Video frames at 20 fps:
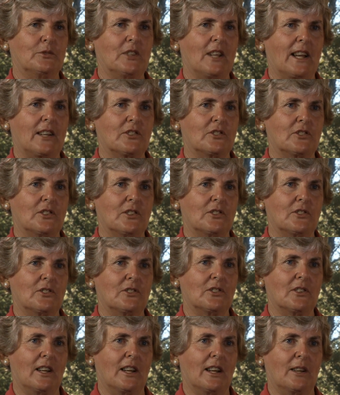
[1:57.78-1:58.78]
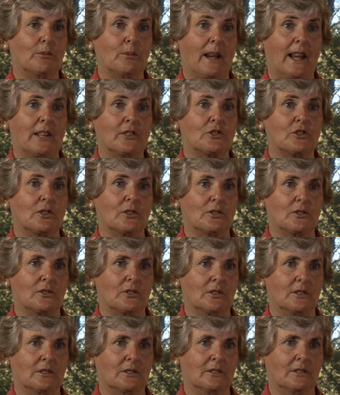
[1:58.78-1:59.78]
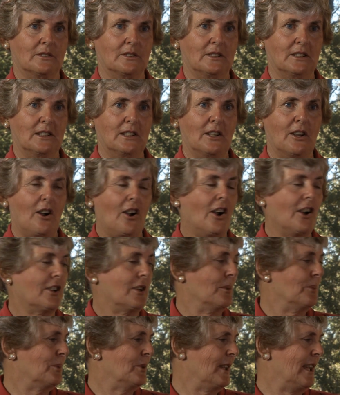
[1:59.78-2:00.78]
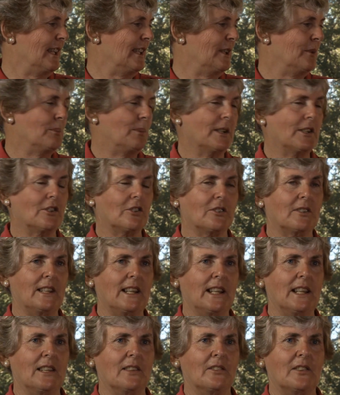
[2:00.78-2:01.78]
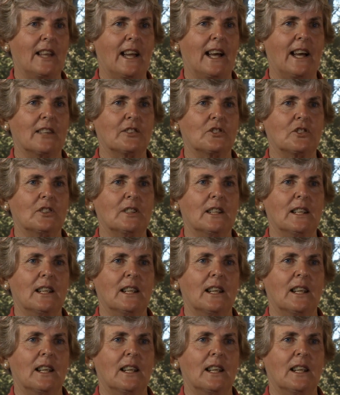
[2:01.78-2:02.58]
Texas ranchers are complaining bitterly that